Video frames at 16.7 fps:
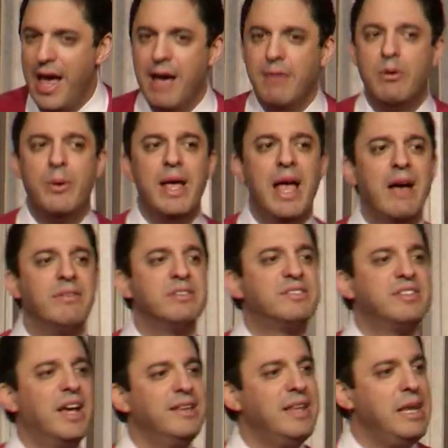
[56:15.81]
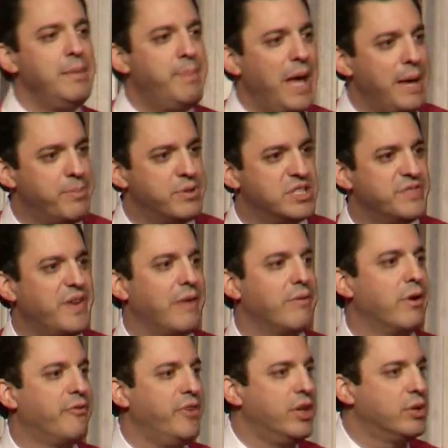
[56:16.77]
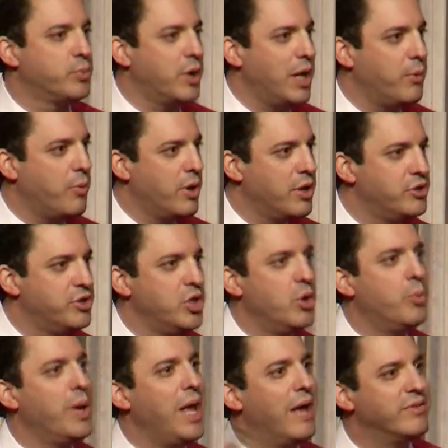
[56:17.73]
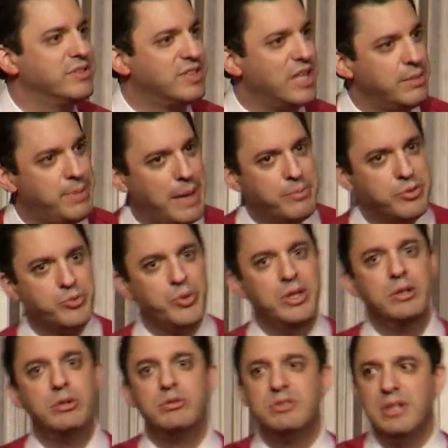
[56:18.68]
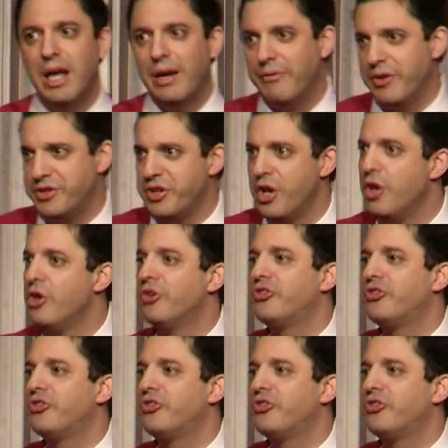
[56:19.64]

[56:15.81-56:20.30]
and when we haven't signed any papers, if I revealed what I want to do and we haven't signed papers, we lose leverage.